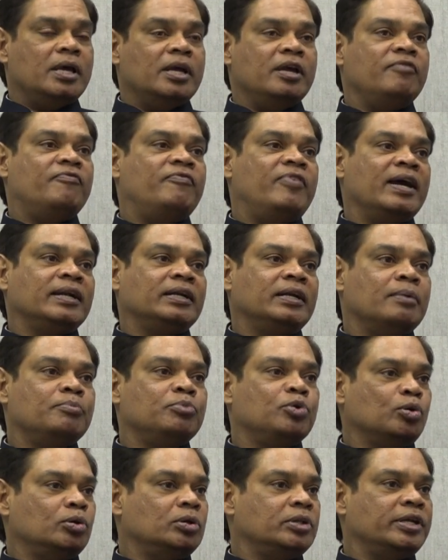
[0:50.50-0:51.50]
In fact, I'm
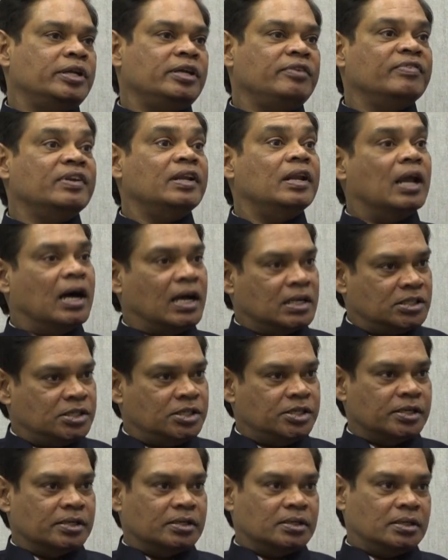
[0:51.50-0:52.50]
told that even last
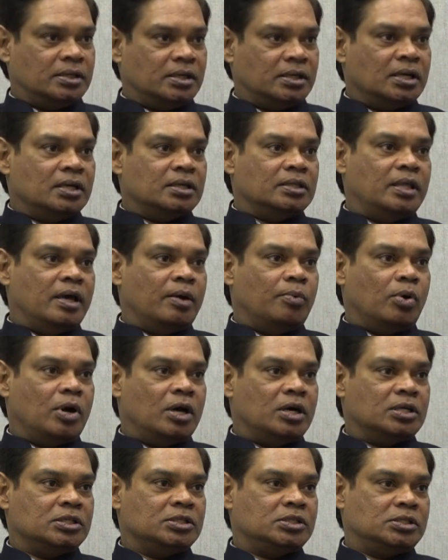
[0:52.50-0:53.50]
year, there
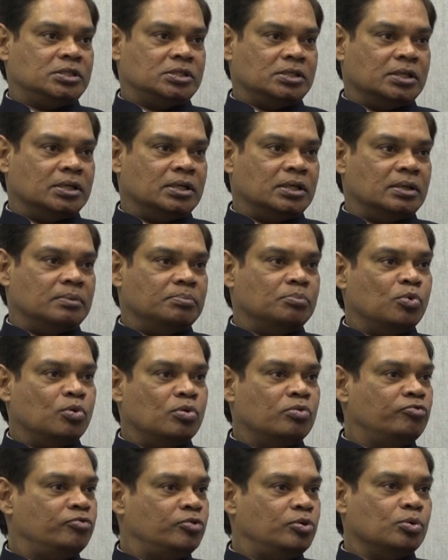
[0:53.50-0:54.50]
was a
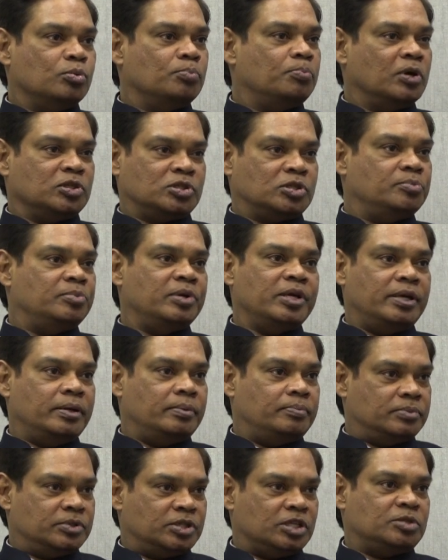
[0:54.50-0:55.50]
move to possibly
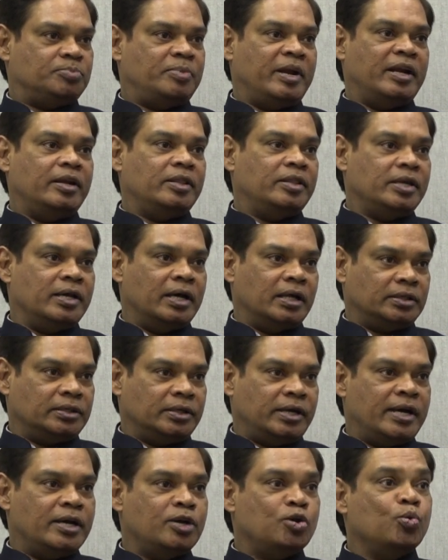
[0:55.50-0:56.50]
suspend the
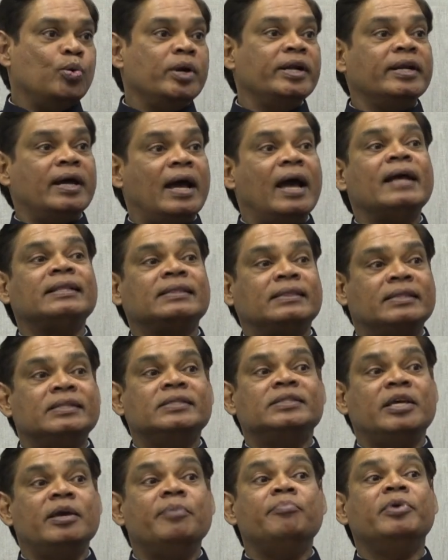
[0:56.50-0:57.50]
yatra and do it at the
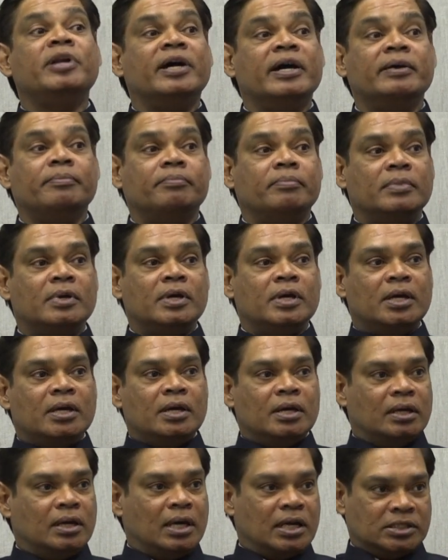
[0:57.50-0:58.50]
same time
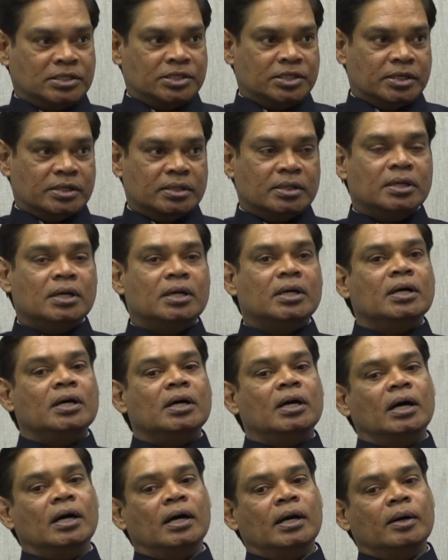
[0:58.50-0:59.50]
last year,
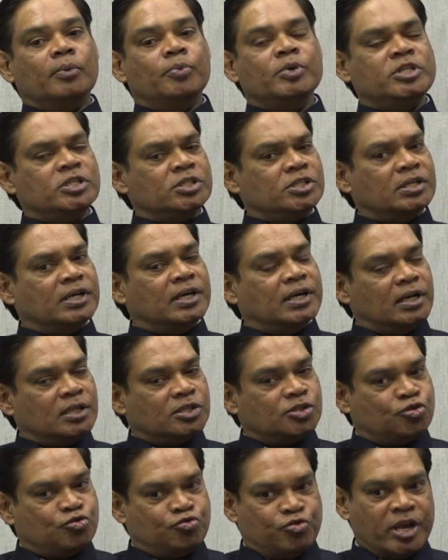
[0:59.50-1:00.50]
which is a little
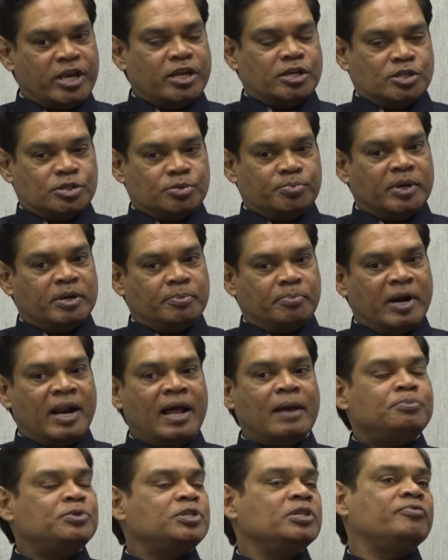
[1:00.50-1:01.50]
strange, but
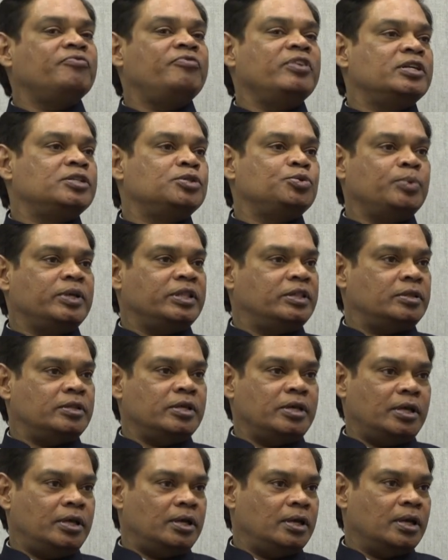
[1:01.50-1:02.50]
perhaps it fits with
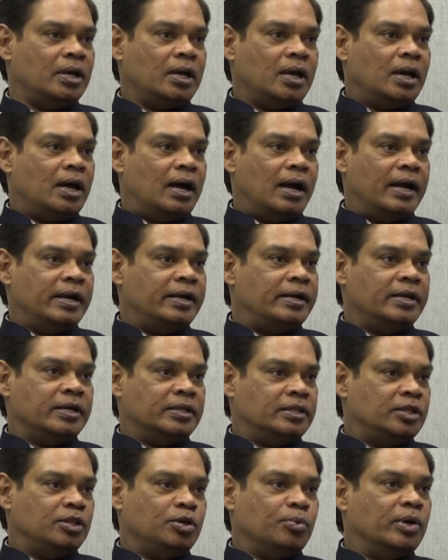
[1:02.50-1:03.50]
the idea
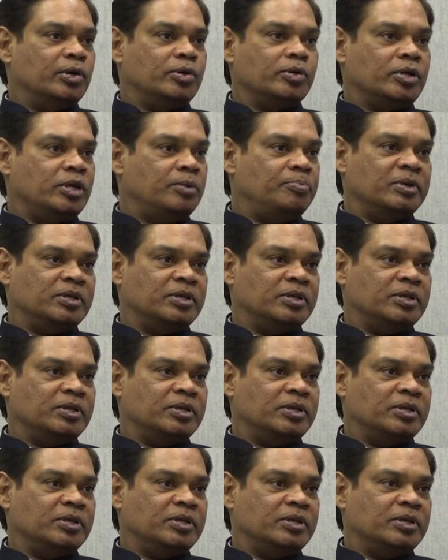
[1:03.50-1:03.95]
that they want to keep